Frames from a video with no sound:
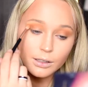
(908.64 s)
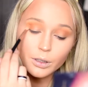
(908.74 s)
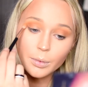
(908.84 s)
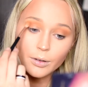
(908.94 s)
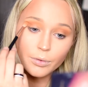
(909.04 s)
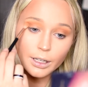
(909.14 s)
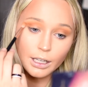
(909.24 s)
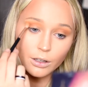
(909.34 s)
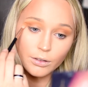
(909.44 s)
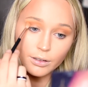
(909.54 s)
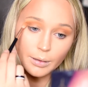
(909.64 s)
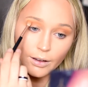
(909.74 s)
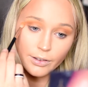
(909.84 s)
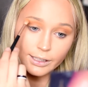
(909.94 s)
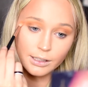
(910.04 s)
This would have been really good for my
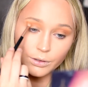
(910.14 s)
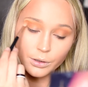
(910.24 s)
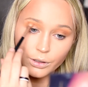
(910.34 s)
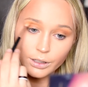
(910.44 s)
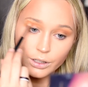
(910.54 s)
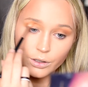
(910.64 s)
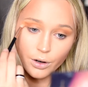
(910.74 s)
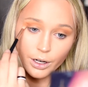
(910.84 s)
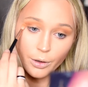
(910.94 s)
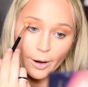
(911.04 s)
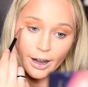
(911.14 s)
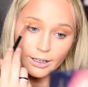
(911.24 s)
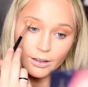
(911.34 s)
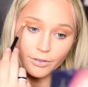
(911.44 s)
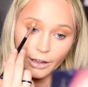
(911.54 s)
festival tutorial where I
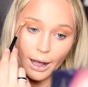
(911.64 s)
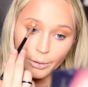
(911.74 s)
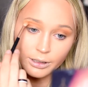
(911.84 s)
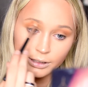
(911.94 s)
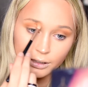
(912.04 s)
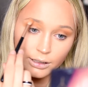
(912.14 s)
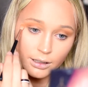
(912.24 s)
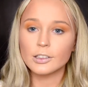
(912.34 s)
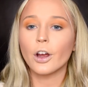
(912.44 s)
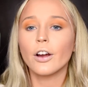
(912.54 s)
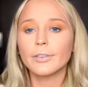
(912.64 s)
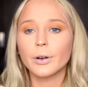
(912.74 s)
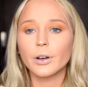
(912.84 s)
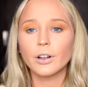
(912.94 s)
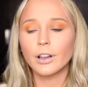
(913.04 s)
did the flowers. So
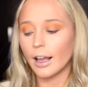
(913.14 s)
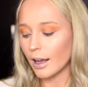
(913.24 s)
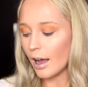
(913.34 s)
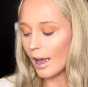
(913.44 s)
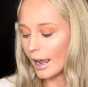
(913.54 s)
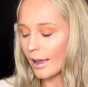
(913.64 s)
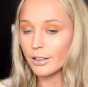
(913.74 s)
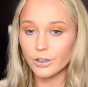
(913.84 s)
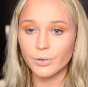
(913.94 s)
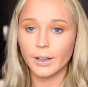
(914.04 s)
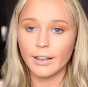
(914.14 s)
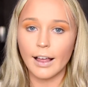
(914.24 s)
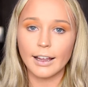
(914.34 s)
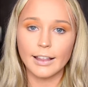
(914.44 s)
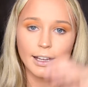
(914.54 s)
overall, I do really
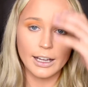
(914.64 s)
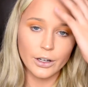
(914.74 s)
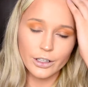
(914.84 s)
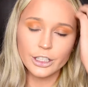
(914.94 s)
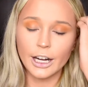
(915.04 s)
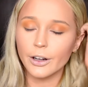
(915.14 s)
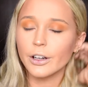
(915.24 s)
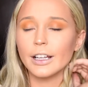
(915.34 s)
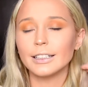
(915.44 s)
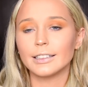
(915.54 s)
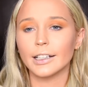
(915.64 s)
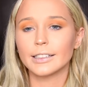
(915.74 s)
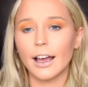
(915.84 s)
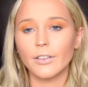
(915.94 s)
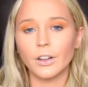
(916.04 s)
like that Kiko shadow. It does
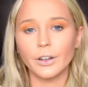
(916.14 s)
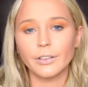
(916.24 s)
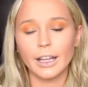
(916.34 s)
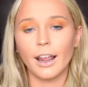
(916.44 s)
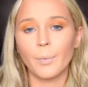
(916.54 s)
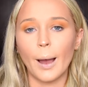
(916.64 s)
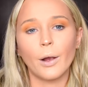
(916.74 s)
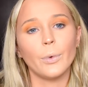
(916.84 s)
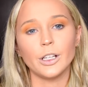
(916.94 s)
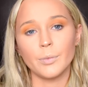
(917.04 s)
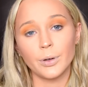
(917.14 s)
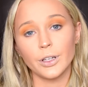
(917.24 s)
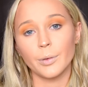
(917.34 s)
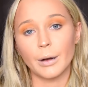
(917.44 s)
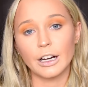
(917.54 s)
have a lot of kickback when you put
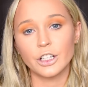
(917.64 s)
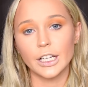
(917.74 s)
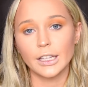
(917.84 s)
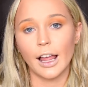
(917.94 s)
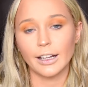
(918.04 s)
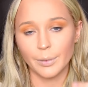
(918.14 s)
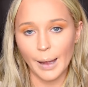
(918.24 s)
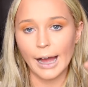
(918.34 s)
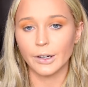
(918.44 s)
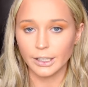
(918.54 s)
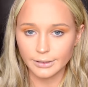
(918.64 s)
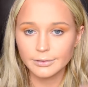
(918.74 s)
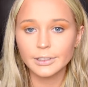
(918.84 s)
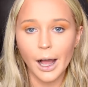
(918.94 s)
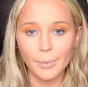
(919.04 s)
your brush in, like the powder
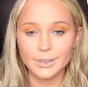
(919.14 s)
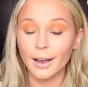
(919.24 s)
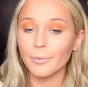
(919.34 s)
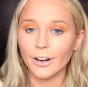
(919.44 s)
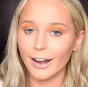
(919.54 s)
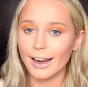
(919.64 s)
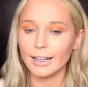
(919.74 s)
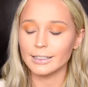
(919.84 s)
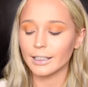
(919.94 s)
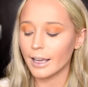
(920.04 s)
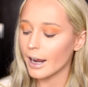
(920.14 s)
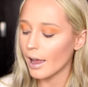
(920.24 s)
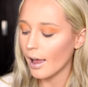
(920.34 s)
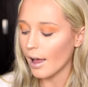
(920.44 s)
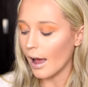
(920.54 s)
comes up very easily.
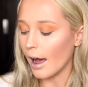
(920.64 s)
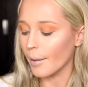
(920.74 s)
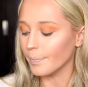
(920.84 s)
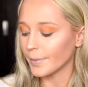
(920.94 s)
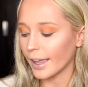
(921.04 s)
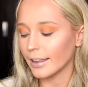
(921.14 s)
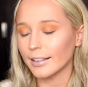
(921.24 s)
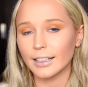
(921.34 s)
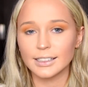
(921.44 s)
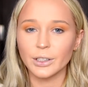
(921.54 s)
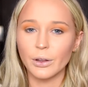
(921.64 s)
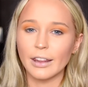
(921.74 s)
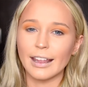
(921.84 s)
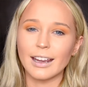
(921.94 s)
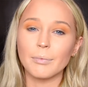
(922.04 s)
I think that's so
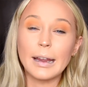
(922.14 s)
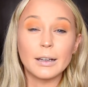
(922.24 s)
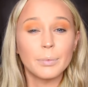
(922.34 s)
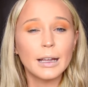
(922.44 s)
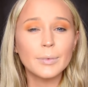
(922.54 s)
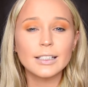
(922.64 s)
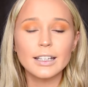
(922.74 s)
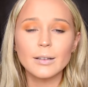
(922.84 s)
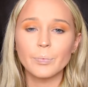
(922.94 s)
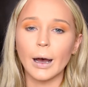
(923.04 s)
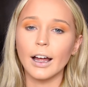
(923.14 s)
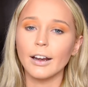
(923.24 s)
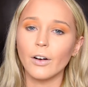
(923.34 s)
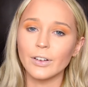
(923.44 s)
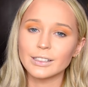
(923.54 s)
that they can make it pigmented,
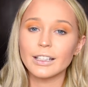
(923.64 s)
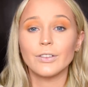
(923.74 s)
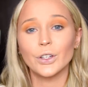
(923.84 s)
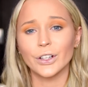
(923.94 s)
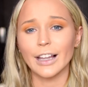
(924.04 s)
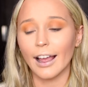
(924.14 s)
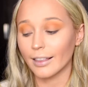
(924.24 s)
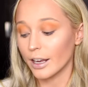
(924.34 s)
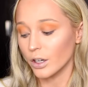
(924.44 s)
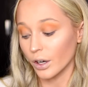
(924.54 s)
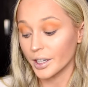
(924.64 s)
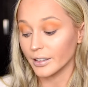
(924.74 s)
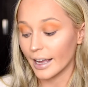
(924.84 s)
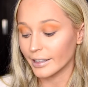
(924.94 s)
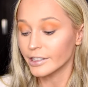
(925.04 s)
but obviously if you don't like that, you're not going to
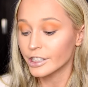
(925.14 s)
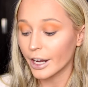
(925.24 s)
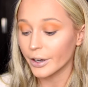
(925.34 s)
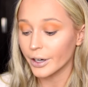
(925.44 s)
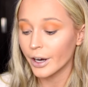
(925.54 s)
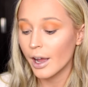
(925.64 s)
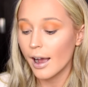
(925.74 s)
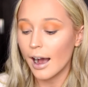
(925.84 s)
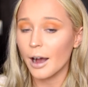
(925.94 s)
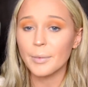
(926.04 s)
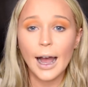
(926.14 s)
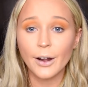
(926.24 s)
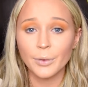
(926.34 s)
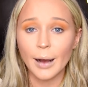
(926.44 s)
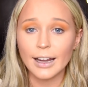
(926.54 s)
like this shadow. I
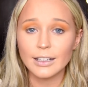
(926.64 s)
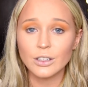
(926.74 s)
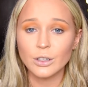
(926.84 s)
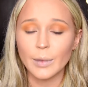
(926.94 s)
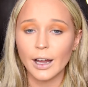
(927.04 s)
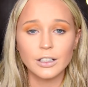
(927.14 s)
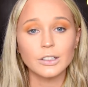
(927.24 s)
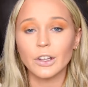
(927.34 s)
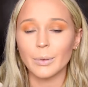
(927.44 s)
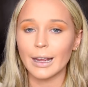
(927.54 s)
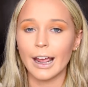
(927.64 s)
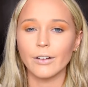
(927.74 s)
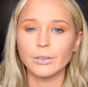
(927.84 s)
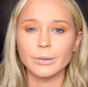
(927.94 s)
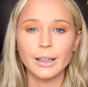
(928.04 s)
don't mind it too much, just got to be
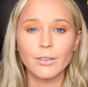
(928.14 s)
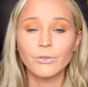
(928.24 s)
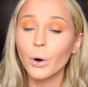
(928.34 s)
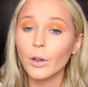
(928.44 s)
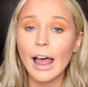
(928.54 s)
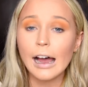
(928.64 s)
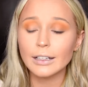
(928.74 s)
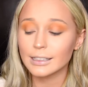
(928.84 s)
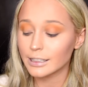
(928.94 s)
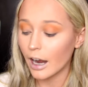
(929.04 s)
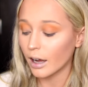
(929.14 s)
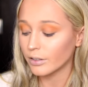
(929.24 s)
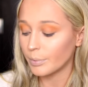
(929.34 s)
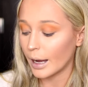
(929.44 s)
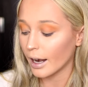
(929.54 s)
careful with fallout and
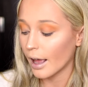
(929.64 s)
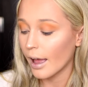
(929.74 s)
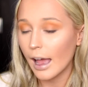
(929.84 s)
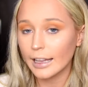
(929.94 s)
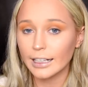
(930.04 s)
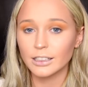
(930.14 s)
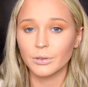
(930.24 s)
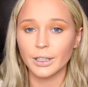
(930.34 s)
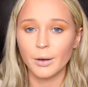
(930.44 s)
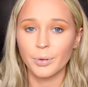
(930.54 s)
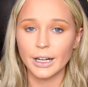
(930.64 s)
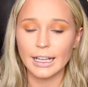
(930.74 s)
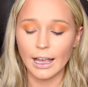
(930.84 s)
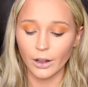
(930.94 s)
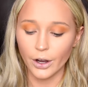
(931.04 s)
stuff, but I think it's a really pretty
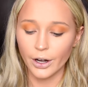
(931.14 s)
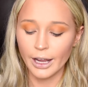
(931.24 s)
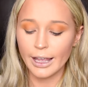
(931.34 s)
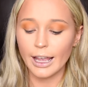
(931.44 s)
yellow.